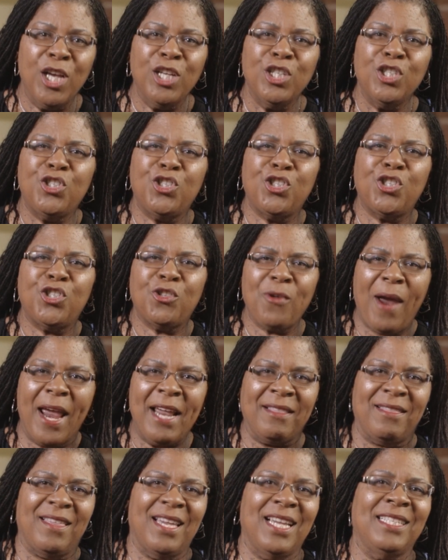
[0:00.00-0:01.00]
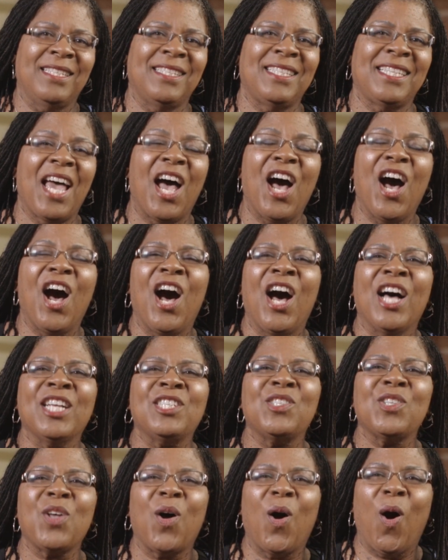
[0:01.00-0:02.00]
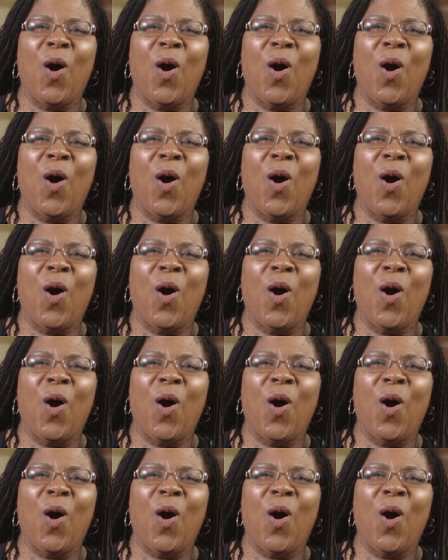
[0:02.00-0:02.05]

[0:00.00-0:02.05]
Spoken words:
strengthens us